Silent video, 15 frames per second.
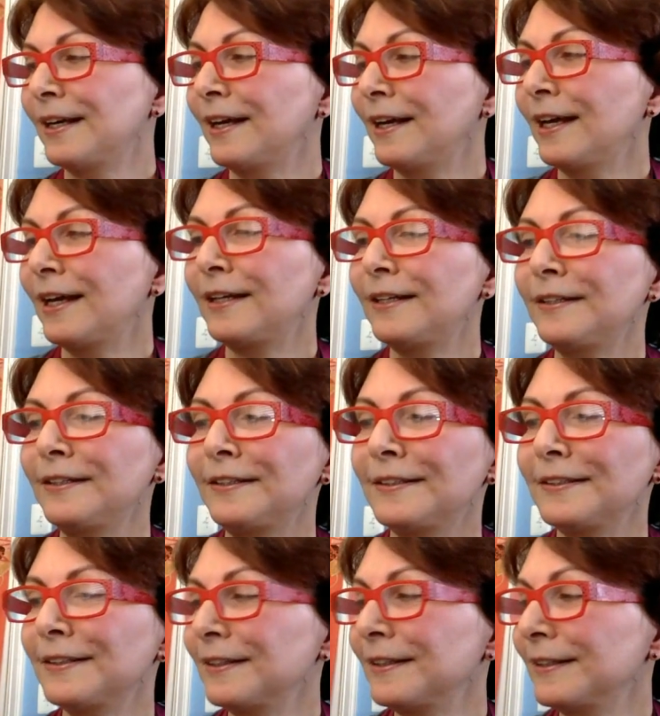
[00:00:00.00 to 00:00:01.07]
And
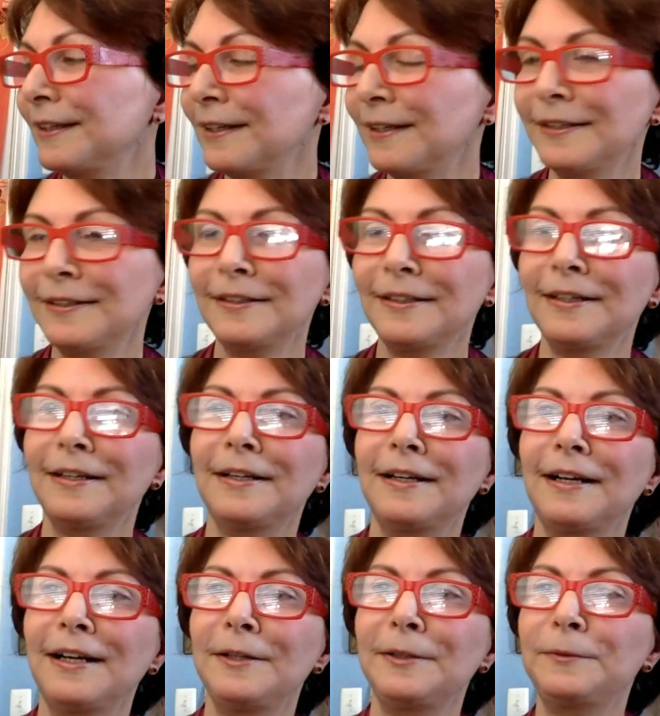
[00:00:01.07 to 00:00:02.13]

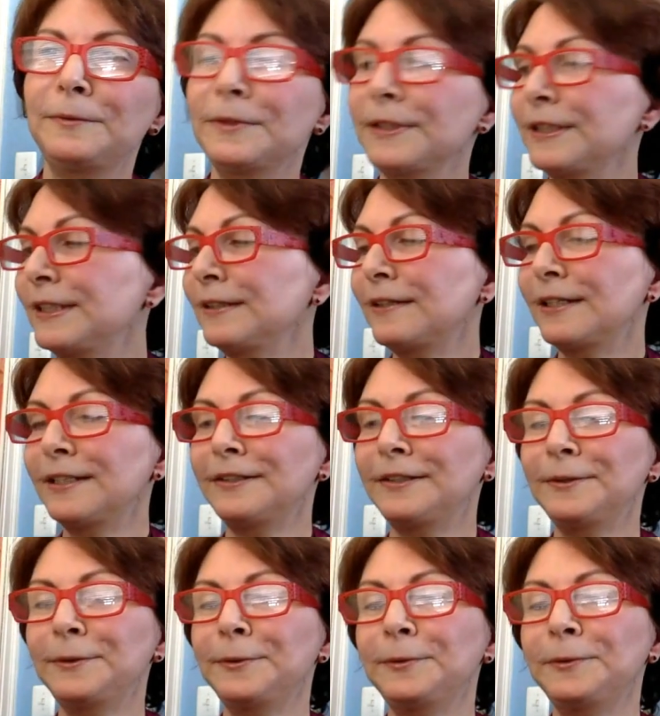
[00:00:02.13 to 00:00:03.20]
I'd really like
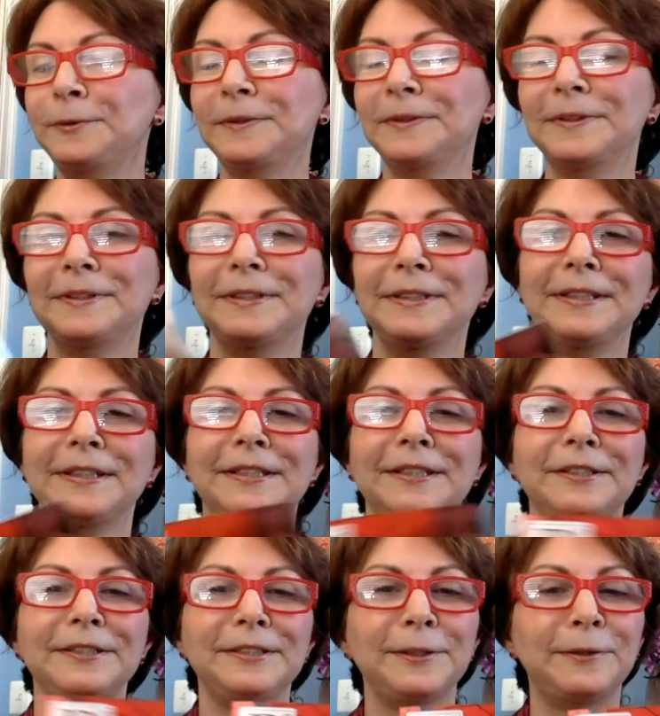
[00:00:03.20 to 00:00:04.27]
to
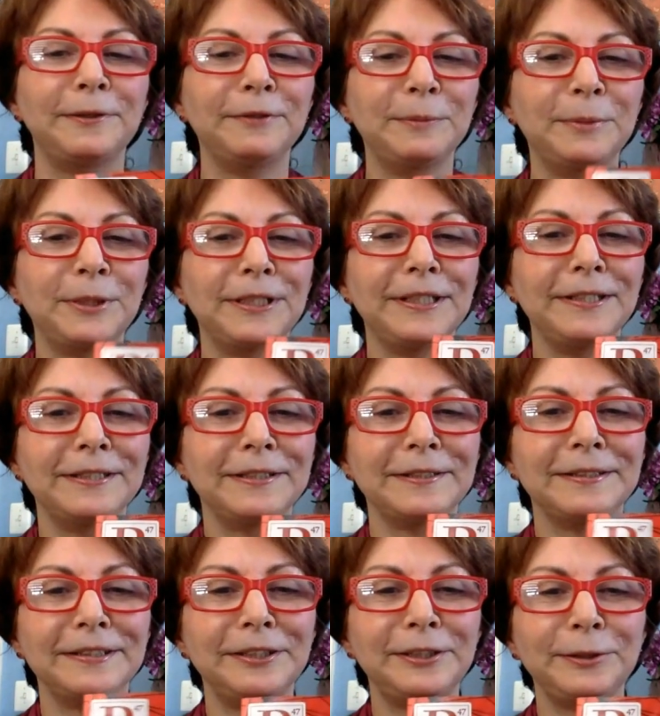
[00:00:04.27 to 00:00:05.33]
show everybody this
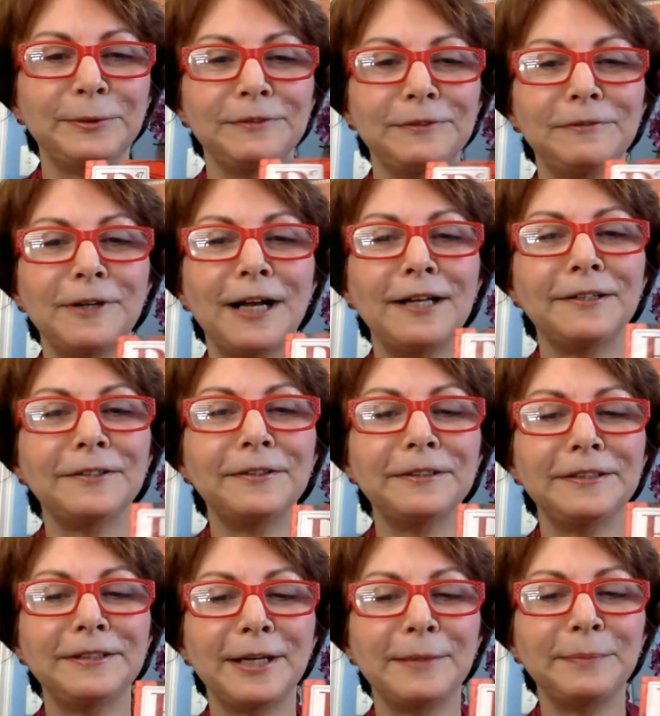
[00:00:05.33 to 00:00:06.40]
issue of Rattle, the
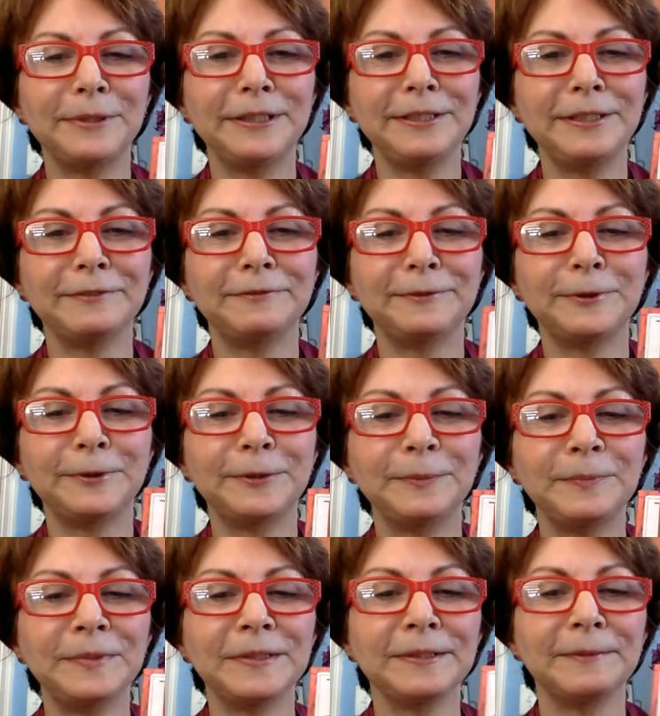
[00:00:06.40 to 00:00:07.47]
Japanese
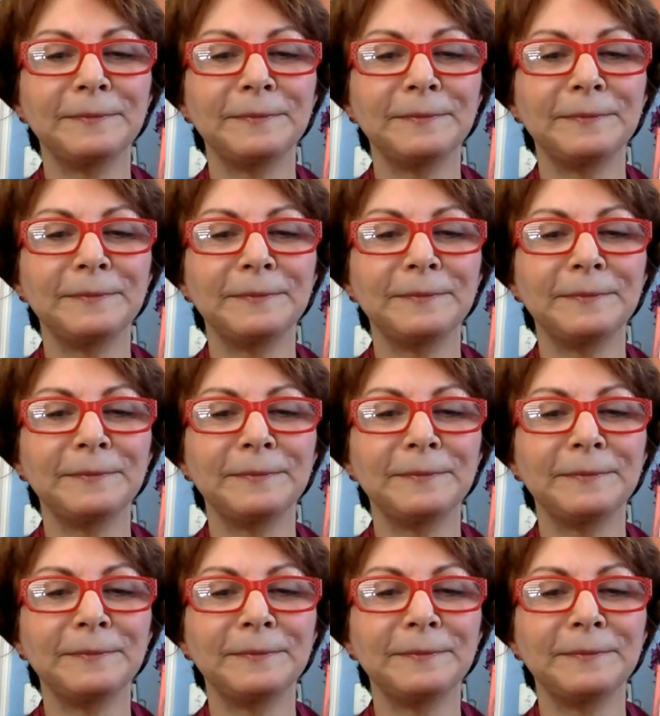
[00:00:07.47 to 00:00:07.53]
forms.